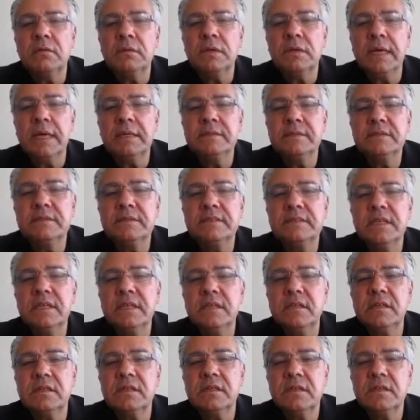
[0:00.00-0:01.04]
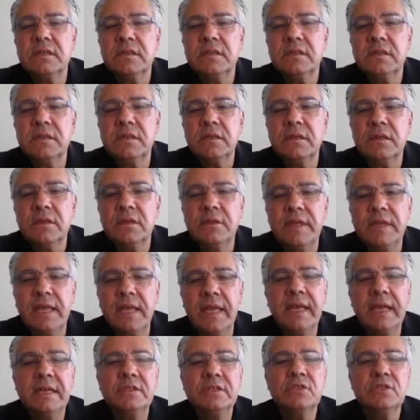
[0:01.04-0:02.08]
until the
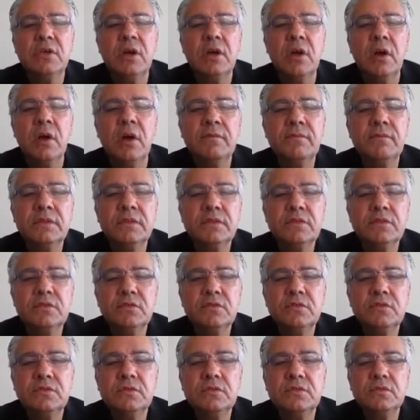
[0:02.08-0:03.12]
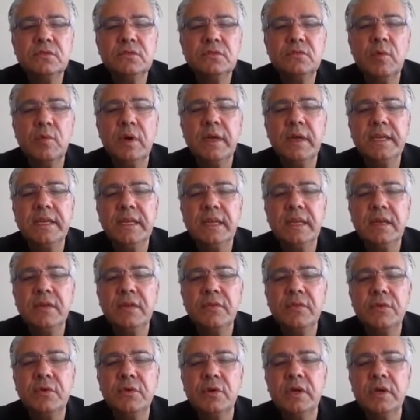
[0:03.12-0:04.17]
age of 20,
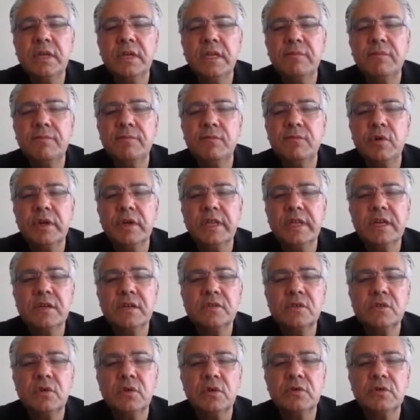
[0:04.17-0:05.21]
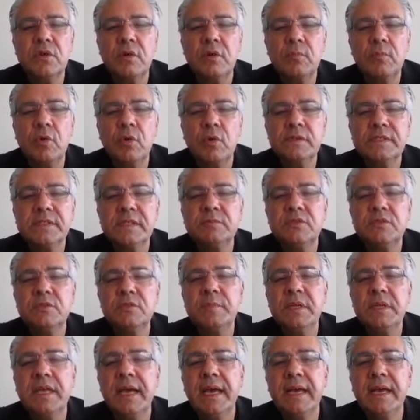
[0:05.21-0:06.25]
30, 40 years old or more seem to
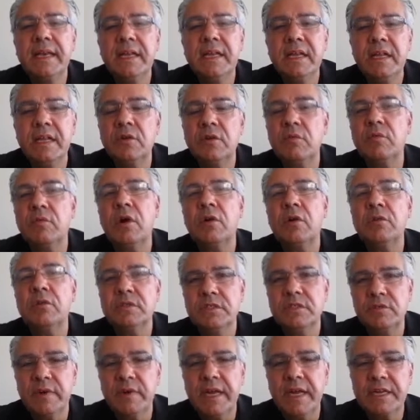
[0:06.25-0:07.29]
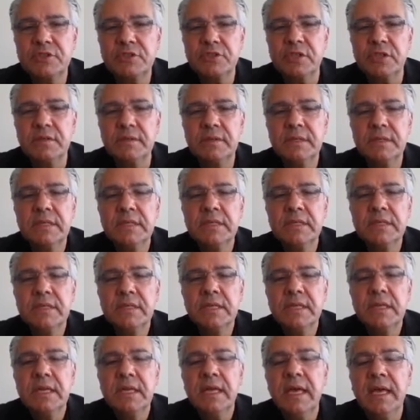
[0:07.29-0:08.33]
be headed in the wrong direction.
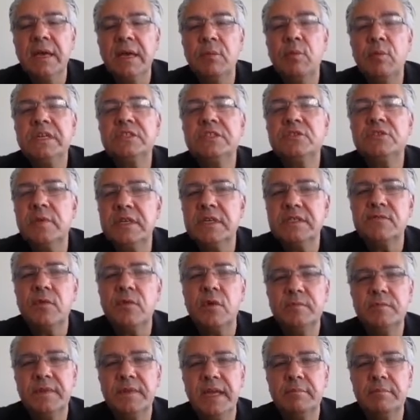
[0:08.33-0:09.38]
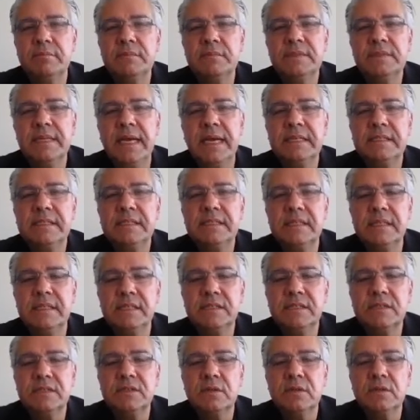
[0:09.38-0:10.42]
And what transformed them? That
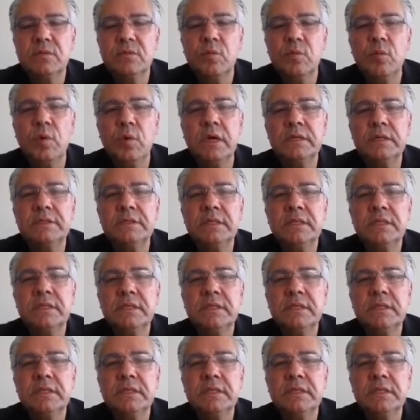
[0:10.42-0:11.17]
is one